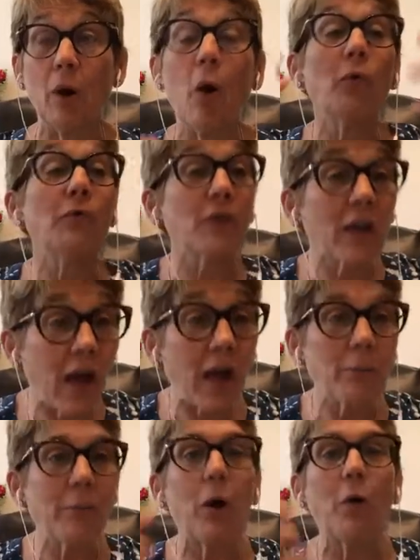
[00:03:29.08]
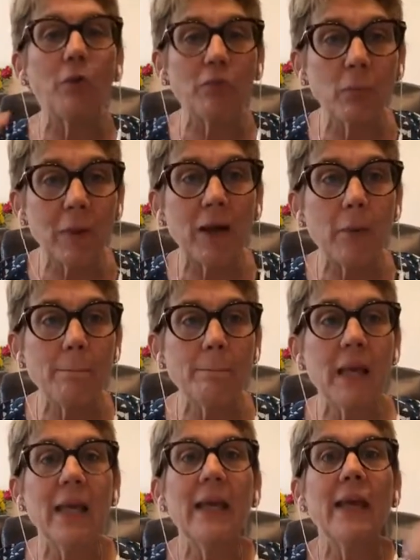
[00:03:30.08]
overcome overwhelm
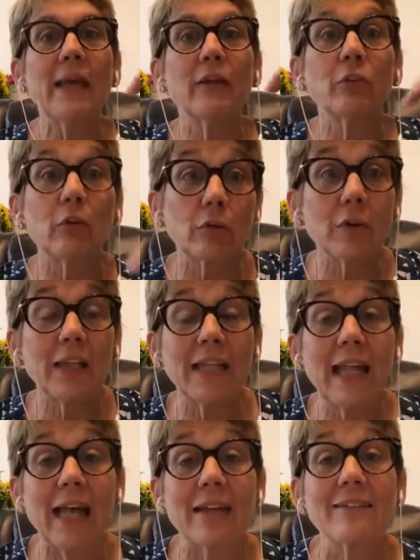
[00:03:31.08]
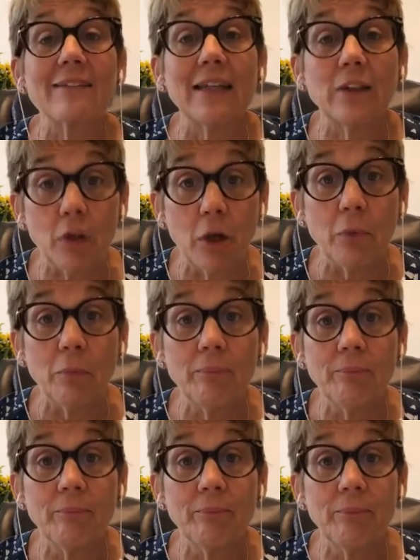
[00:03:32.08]
is learning how to say no.
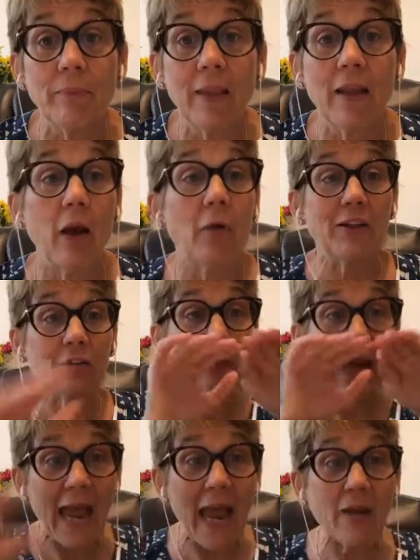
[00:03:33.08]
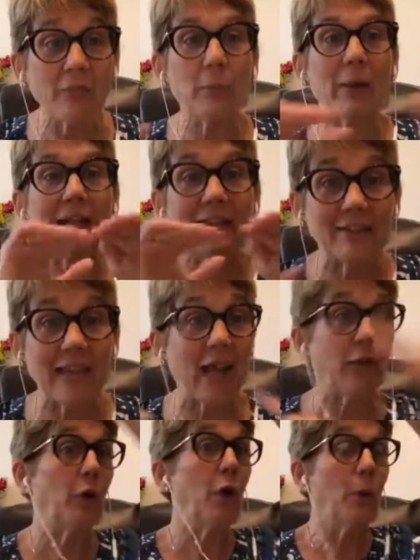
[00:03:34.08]
All right, so everybody
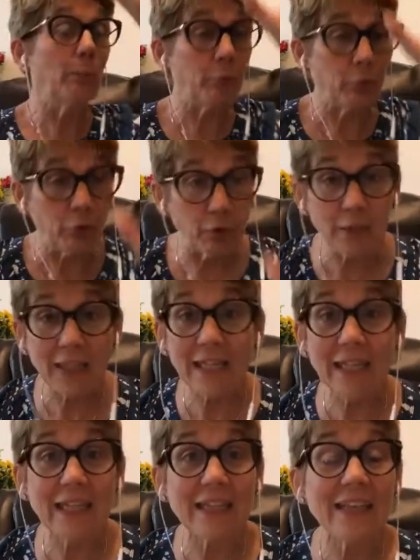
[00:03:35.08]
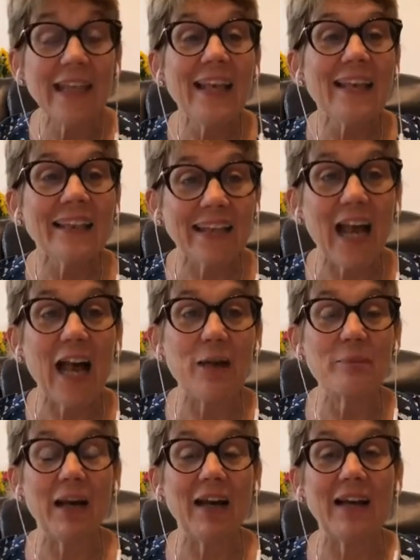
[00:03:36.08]
together, put it in the
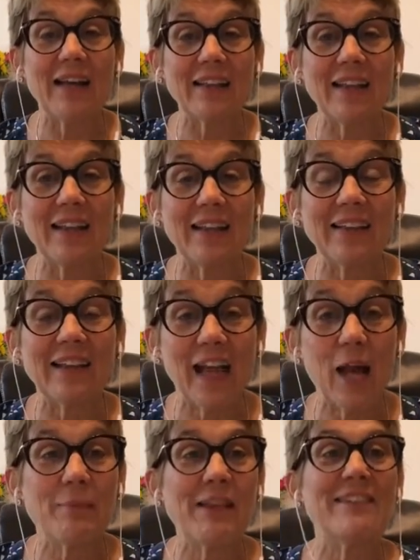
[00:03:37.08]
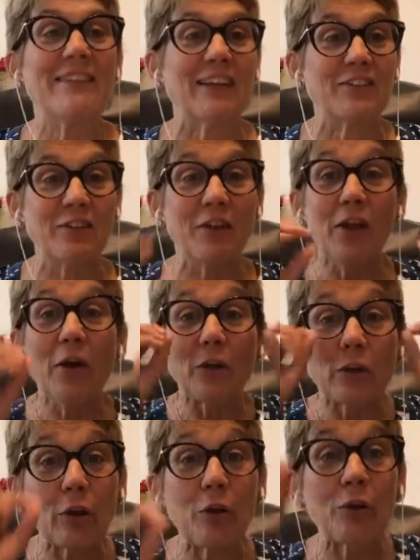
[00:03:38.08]
comment section.
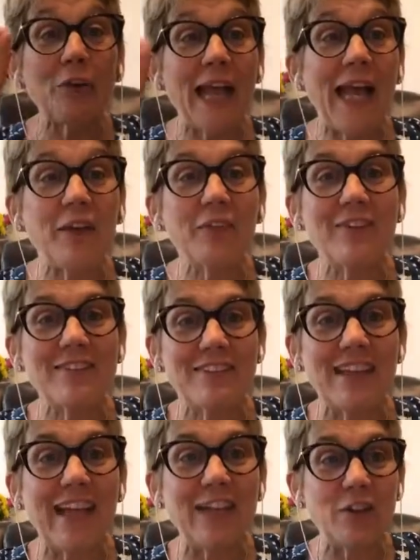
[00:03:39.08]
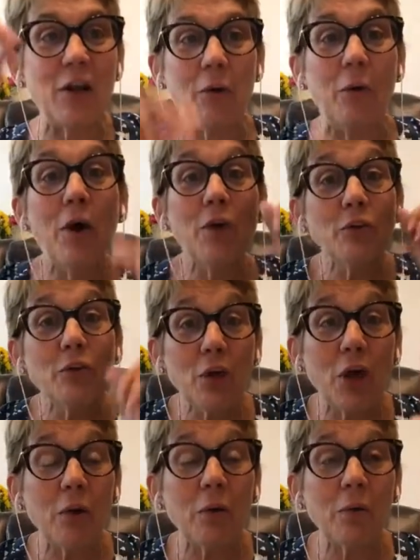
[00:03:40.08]
Learn how to say no.
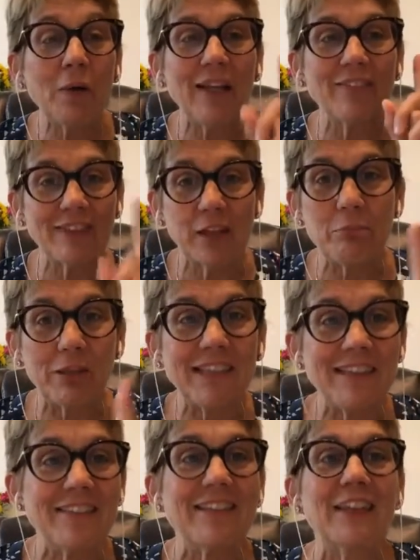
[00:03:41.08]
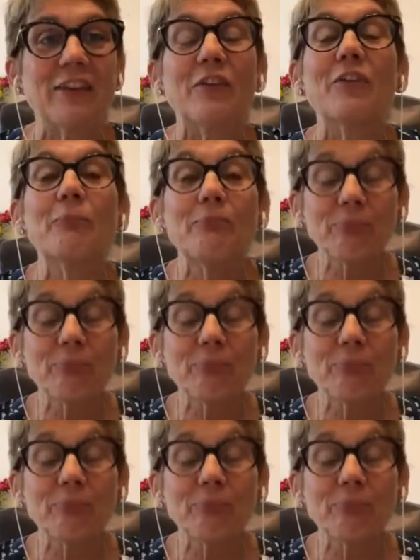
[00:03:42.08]
No is a complete sentence.